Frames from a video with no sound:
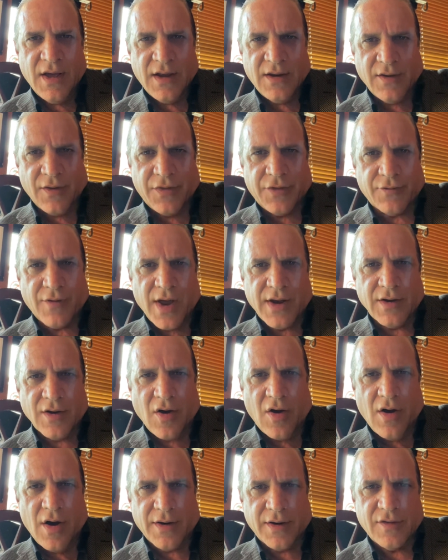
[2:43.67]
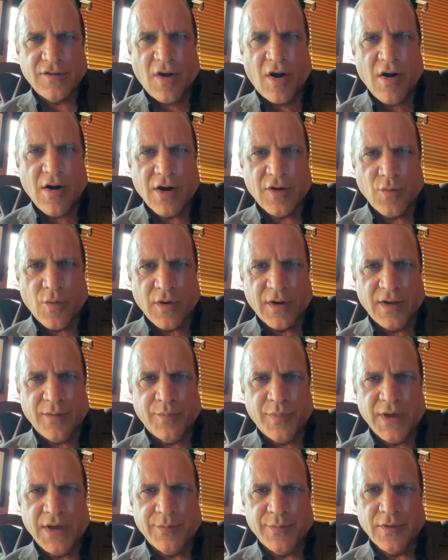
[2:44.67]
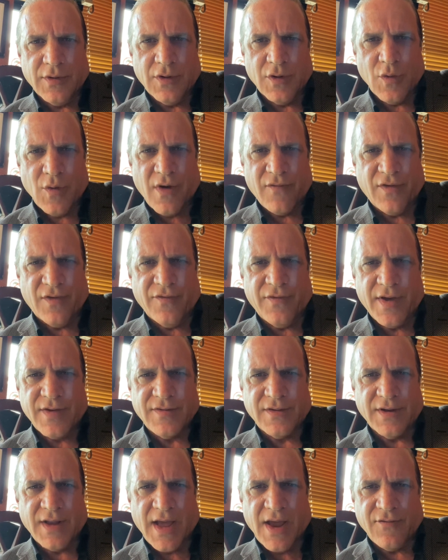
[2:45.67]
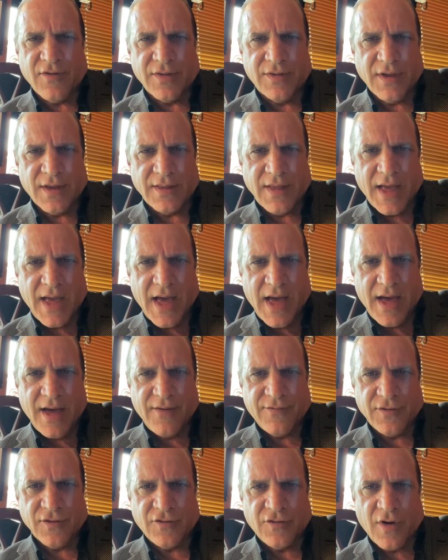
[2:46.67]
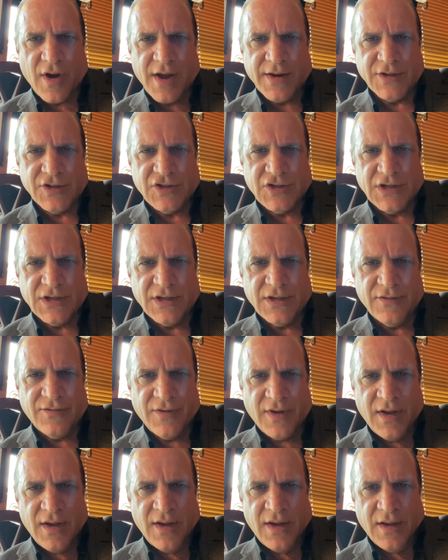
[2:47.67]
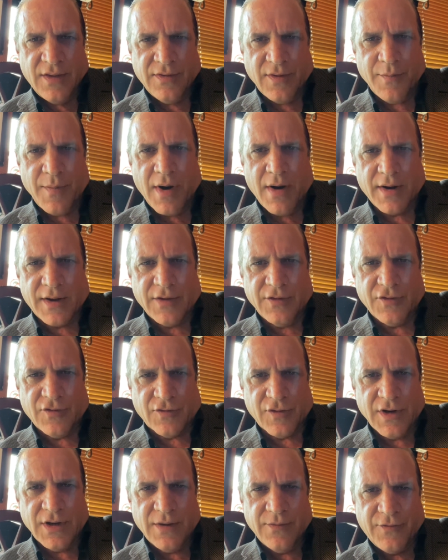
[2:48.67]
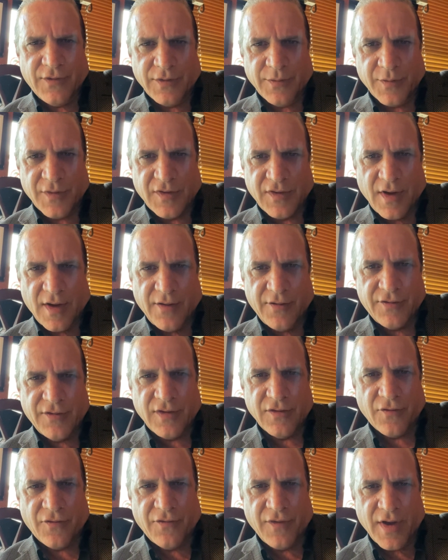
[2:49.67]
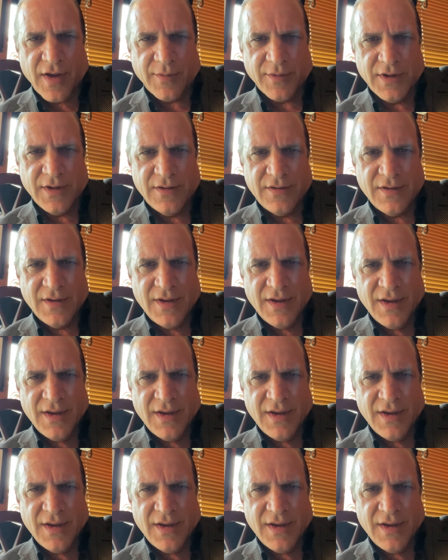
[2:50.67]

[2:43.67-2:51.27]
to threaten honest, hardworking people who have invested everything they have to try and achieve the American dream for themselves and their families.